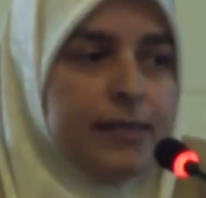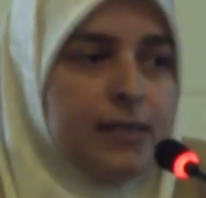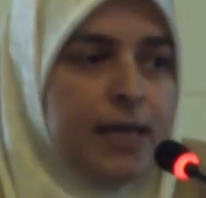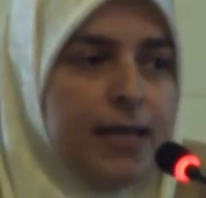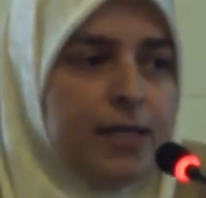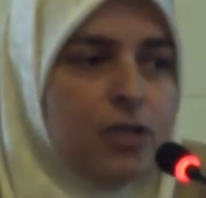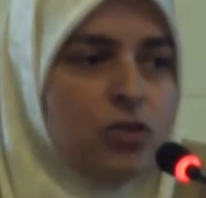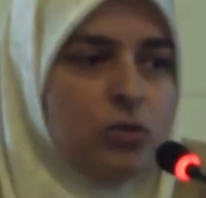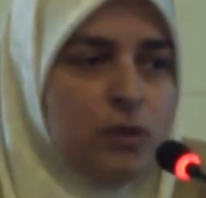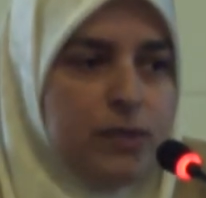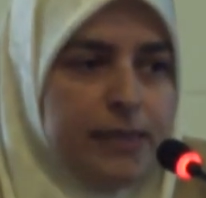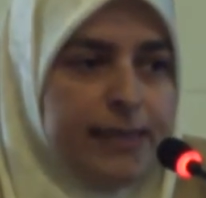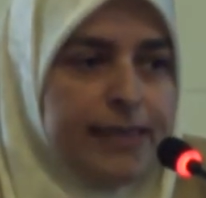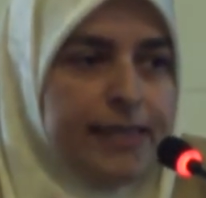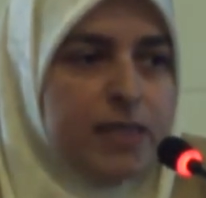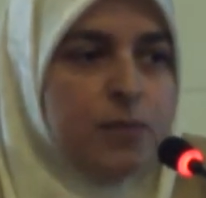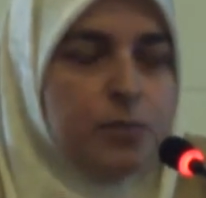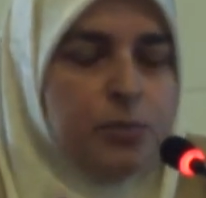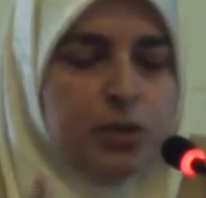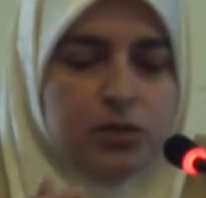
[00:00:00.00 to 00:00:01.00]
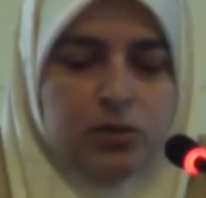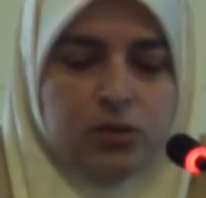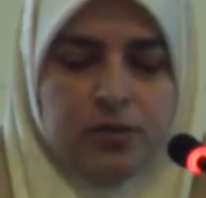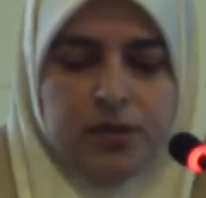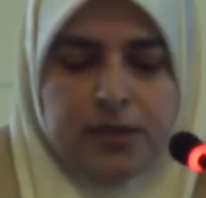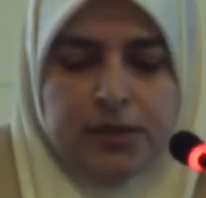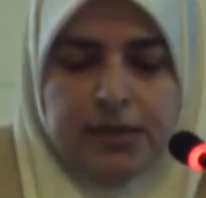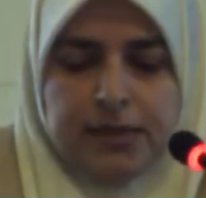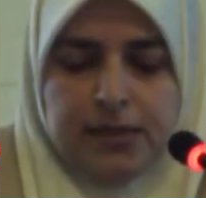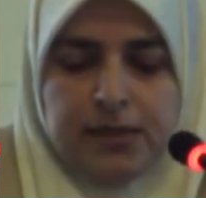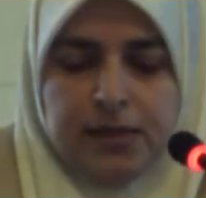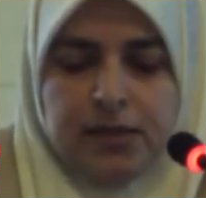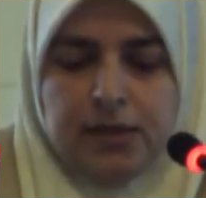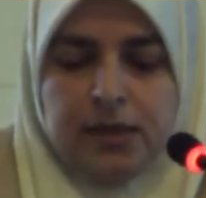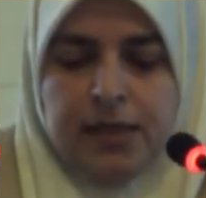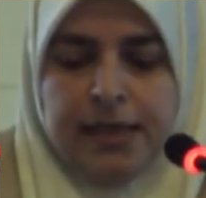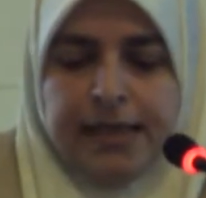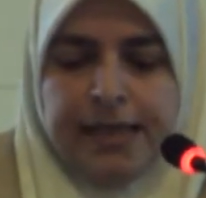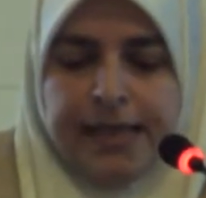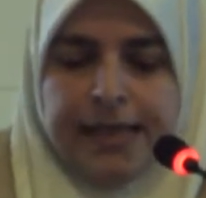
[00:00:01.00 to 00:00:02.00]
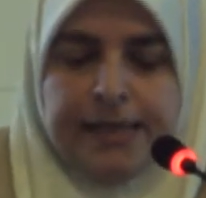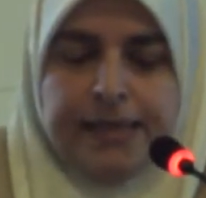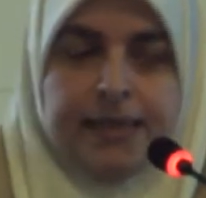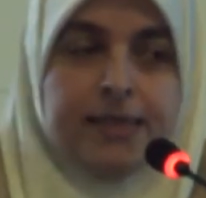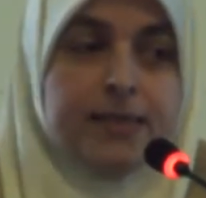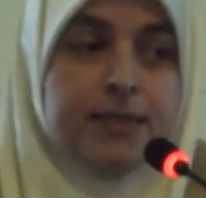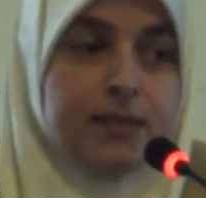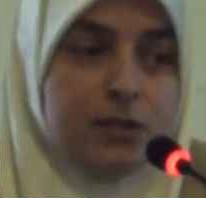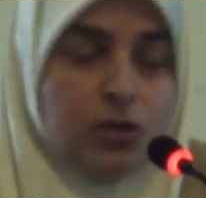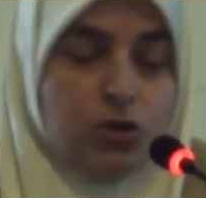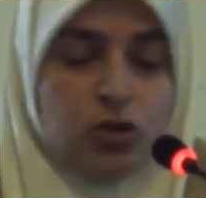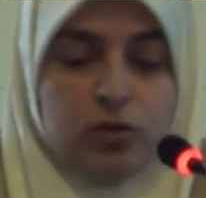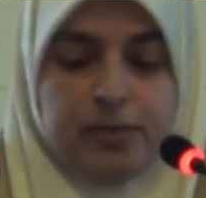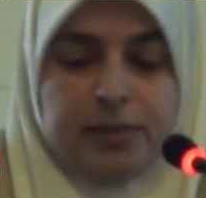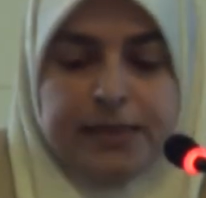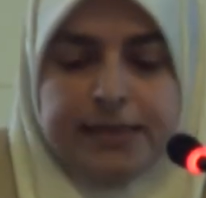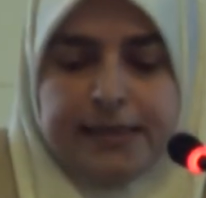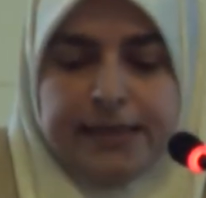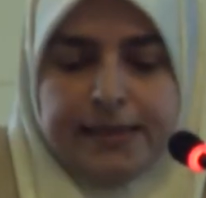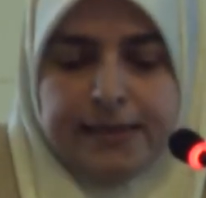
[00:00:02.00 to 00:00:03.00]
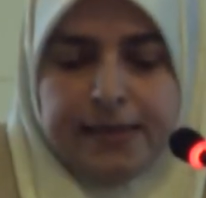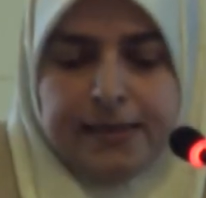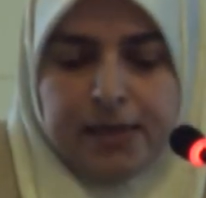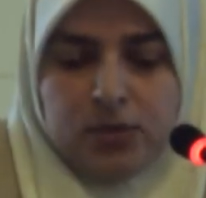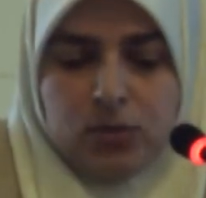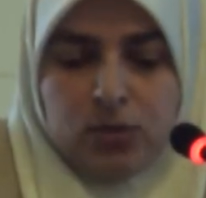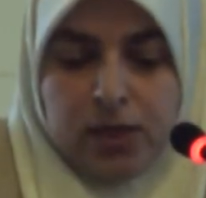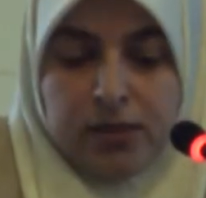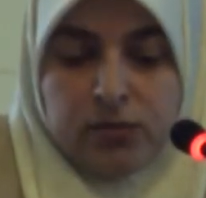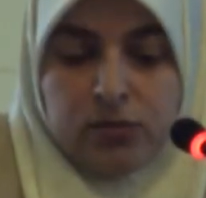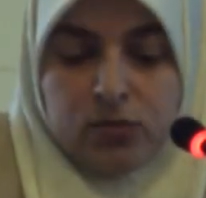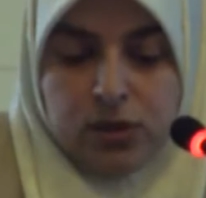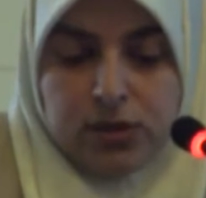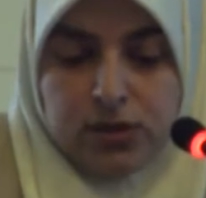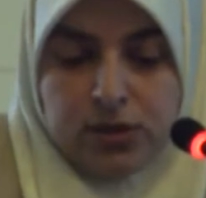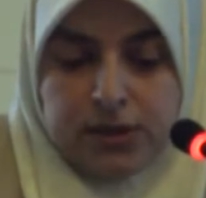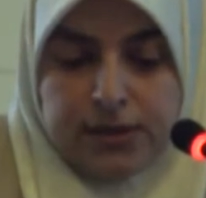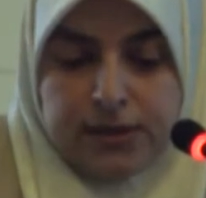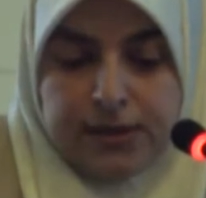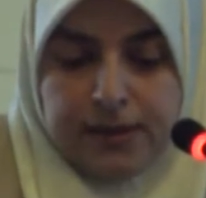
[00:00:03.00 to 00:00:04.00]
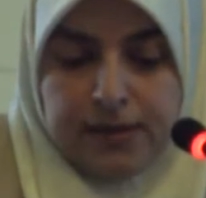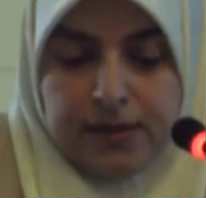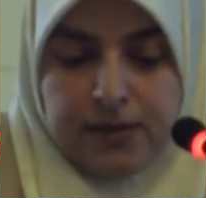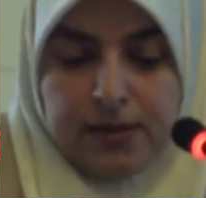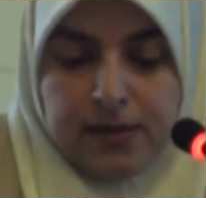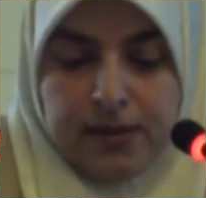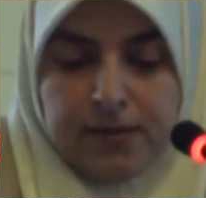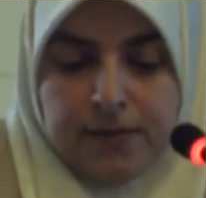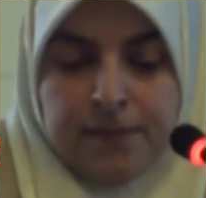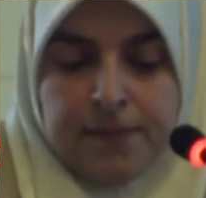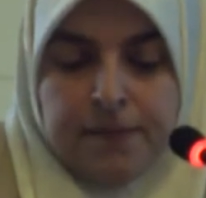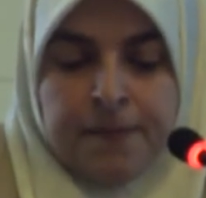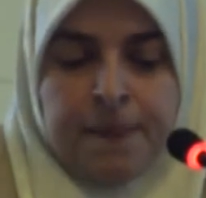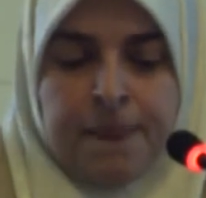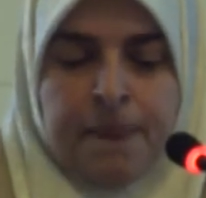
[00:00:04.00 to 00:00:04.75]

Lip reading: It actually is part of the setting, and it's an urban setting, and we have to understand that.